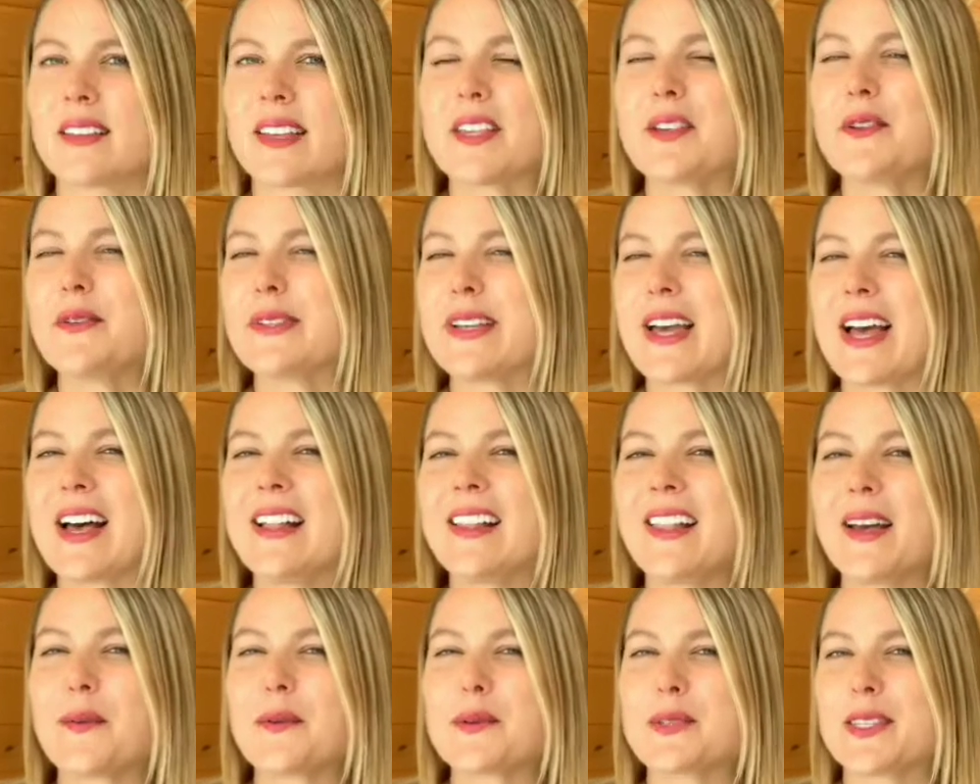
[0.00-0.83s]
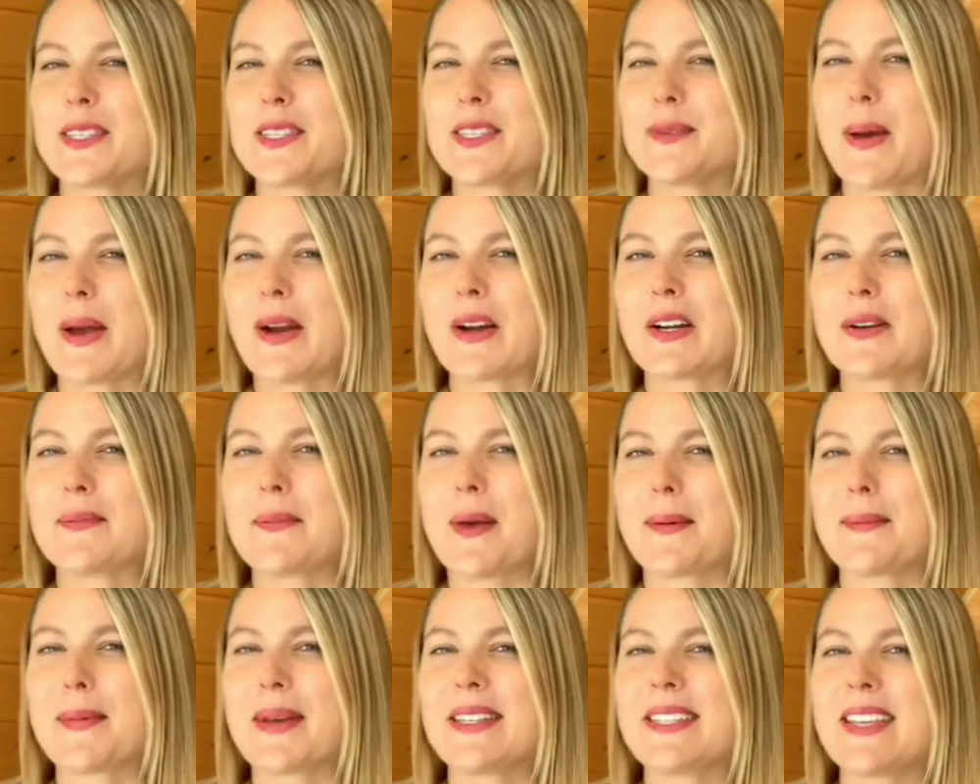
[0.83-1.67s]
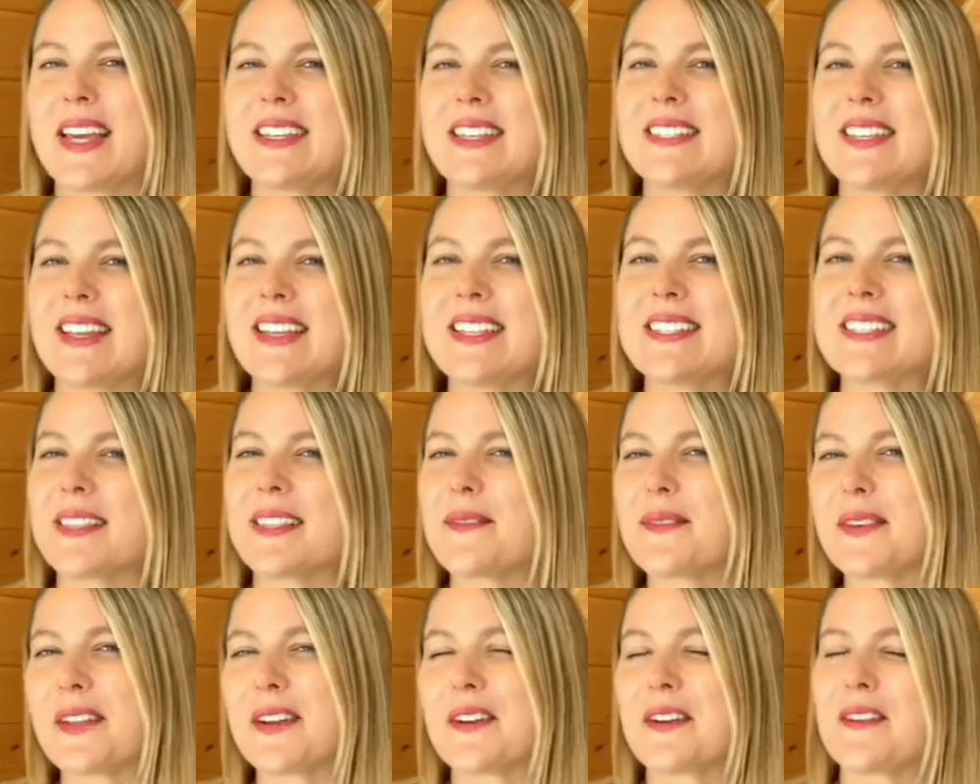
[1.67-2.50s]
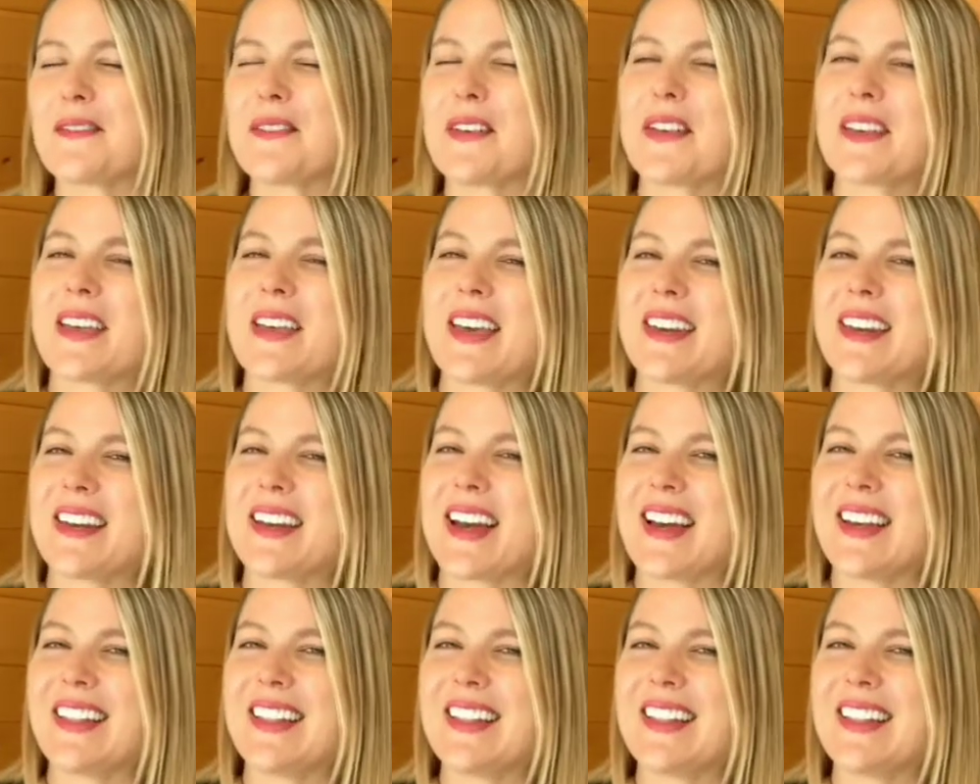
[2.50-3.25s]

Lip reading: Can you tell I was inspired by my 10 days living on a volcanic